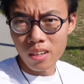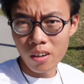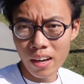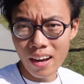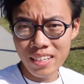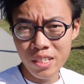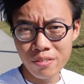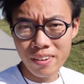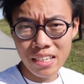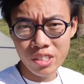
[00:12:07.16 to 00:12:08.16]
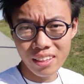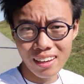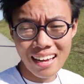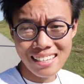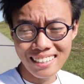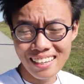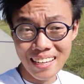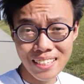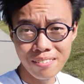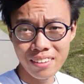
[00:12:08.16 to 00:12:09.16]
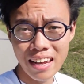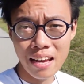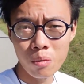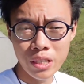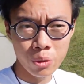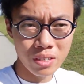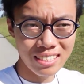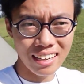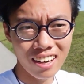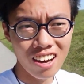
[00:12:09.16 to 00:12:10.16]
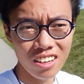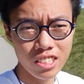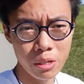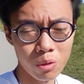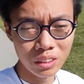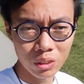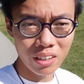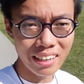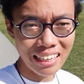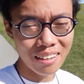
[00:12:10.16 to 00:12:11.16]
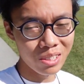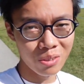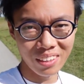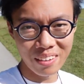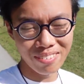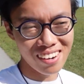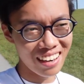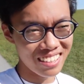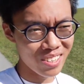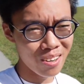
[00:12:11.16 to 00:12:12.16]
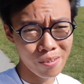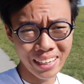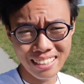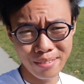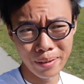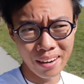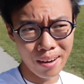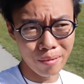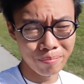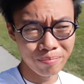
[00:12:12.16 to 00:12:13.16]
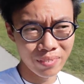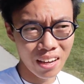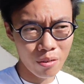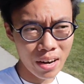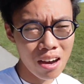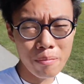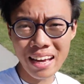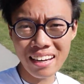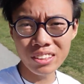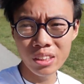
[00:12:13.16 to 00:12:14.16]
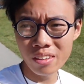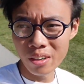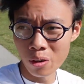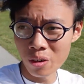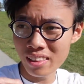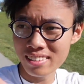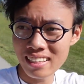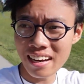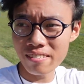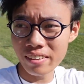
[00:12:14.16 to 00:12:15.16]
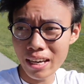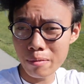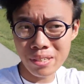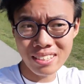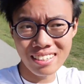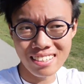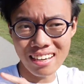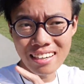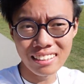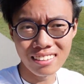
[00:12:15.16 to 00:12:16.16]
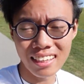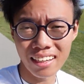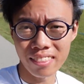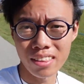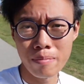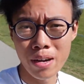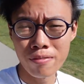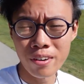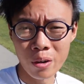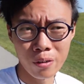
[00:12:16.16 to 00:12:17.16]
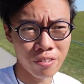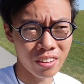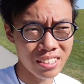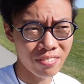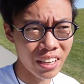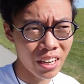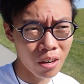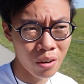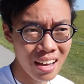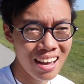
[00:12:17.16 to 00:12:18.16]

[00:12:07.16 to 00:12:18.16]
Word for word: Okay, I just finished the last class of the day, which was Psychology one twenty. It was really fun as always, but um, right now I'm heading to the north side of campus because I need to take a thumbnail photo for this video.